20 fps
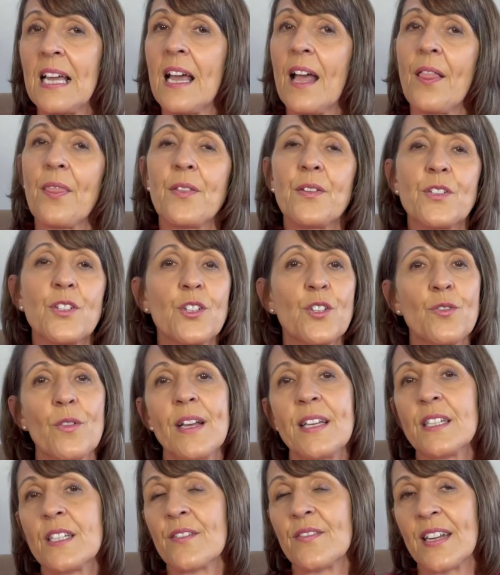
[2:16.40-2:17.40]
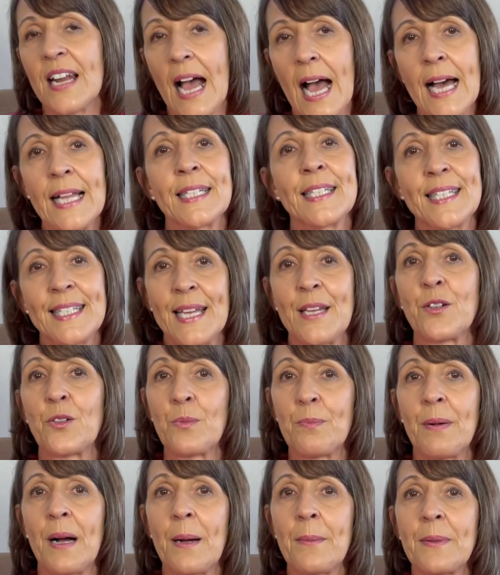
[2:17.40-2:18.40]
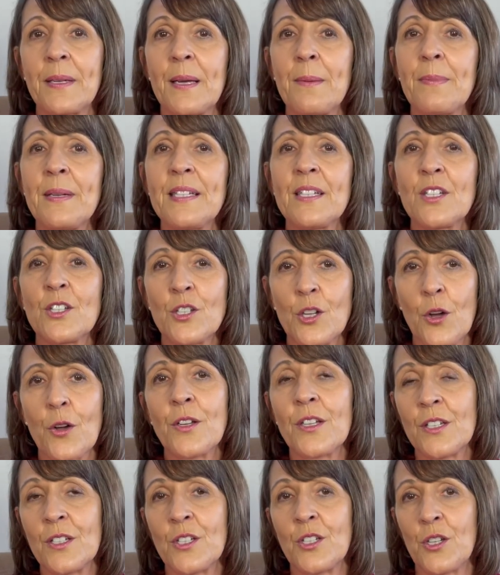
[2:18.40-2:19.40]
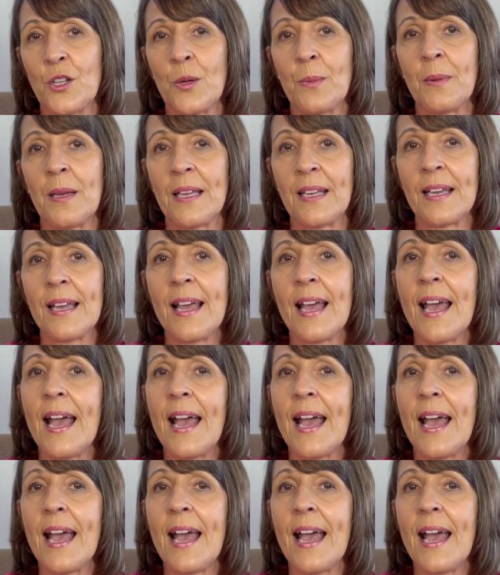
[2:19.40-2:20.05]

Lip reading: The stress of an unsettled bub can be so consuming.